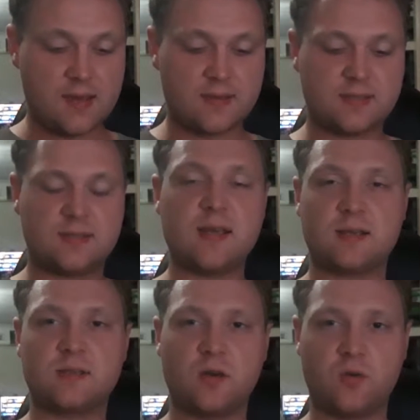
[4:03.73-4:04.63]
The
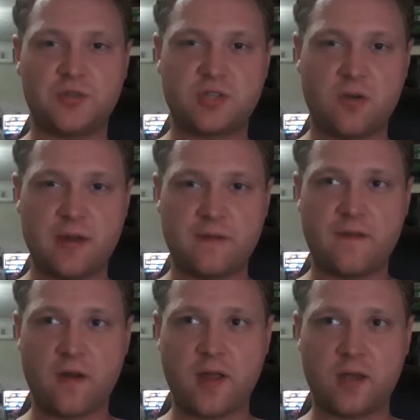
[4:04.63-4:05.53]
sticks are also in a
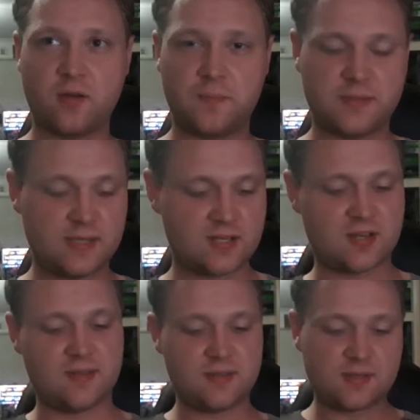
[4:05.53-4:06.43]
very good
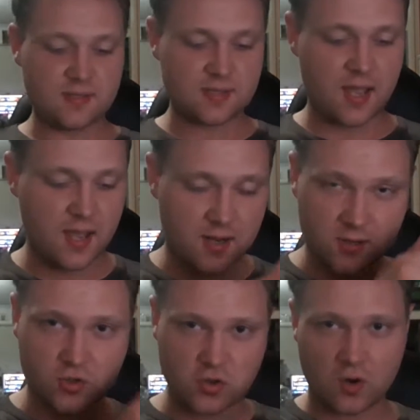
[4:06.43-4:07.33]
position. This is a
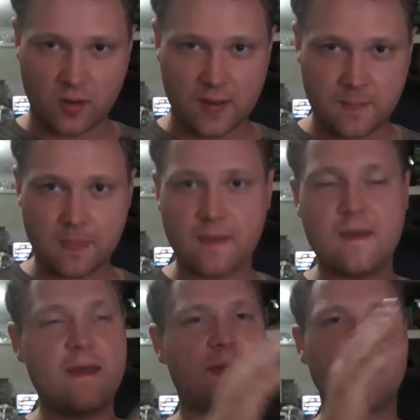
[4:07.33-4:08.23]
controller
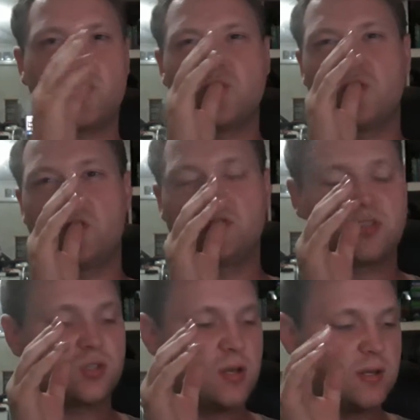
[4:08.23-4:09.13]
that
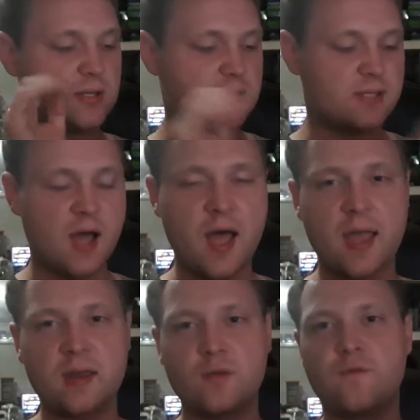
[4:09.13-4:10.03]
was
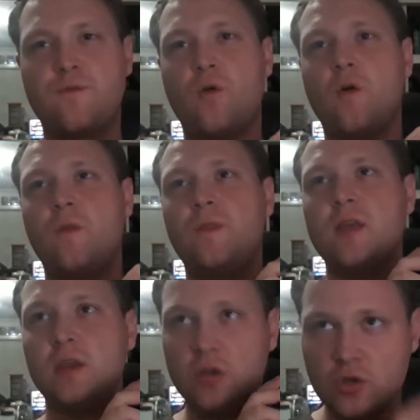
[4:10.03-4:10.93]
designed for
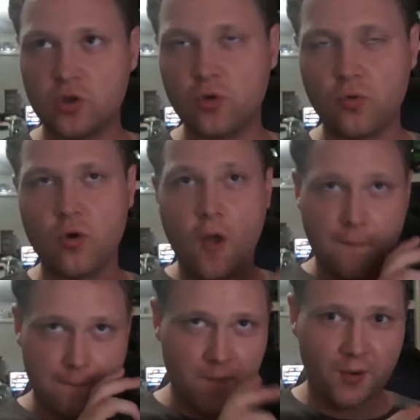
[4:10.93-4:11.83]
the new
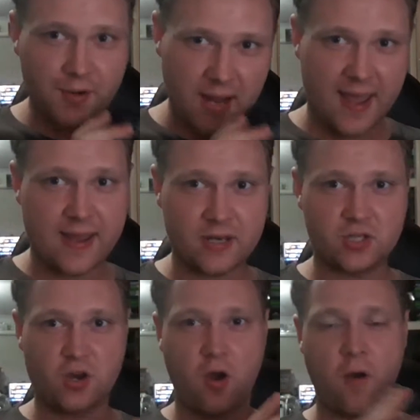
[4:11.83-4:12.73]
modern
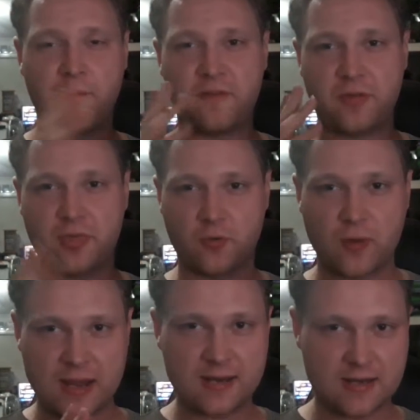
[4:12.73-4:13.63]
age of
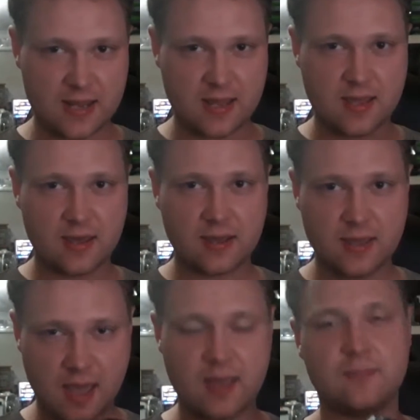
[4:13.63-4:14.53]
3D
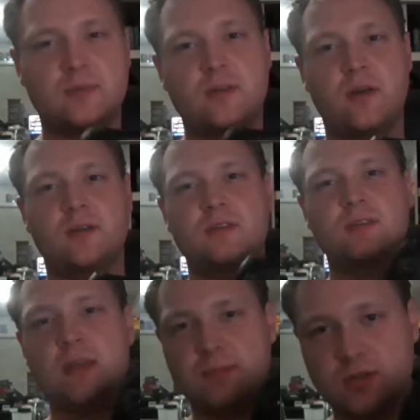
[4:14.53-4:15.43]
games. Sorry, I'll
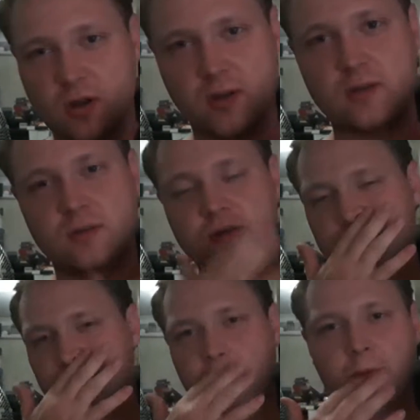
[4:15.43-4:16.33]
just keep showing it to
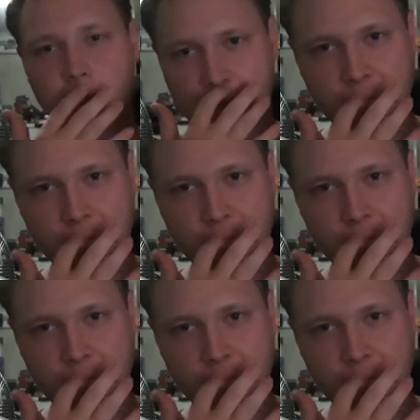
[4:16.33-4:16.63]
you properly.